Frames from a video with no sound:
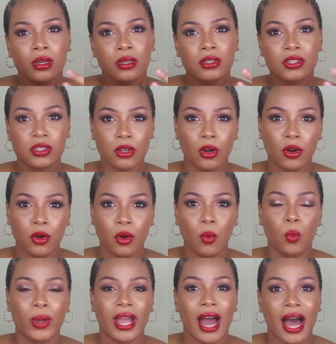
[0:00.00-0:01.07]

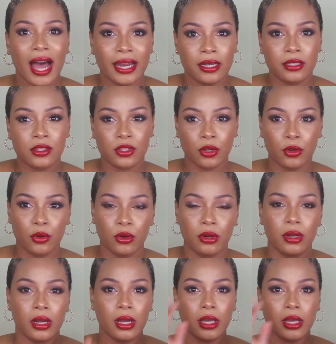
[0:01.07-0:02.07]
So we had to